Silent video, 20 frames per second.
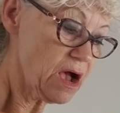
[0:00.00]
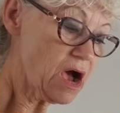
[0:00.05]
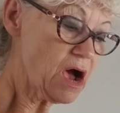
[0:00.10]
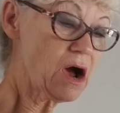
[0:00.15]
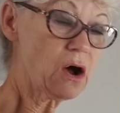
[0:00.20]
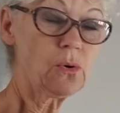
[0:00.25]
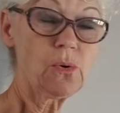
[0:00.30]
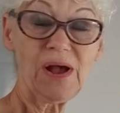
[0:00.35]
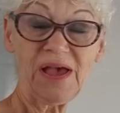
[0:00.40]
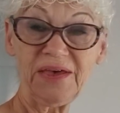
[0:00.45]

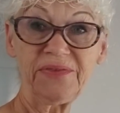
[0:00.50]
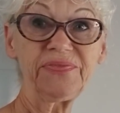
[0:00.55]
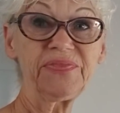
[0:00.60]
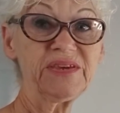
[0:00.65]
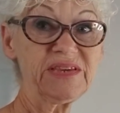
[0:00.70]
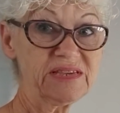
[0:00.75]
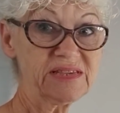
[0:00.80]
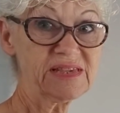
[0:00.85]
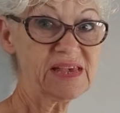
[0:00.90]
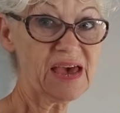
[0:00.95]
Oh, and
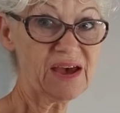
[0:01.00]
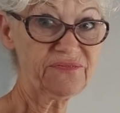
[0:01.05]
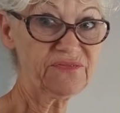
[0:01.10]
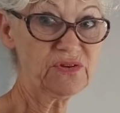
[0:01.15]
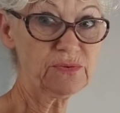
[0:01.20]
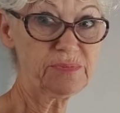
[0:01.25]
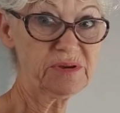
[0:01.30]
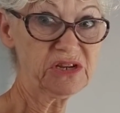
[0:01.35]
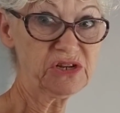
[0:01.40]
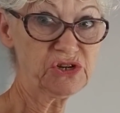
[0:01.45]
these have
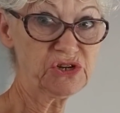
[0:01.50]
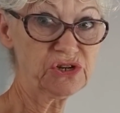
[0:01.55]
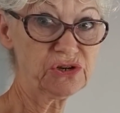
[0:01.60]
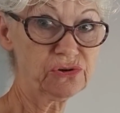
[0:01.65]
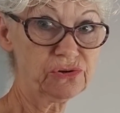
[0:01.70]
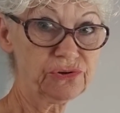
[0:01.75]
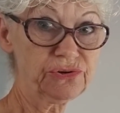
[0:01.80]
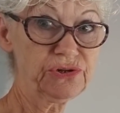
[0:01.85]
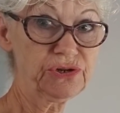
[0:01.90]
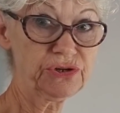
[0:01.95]
to be
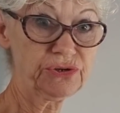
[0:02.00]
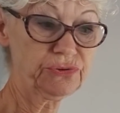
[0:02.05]
chilled too,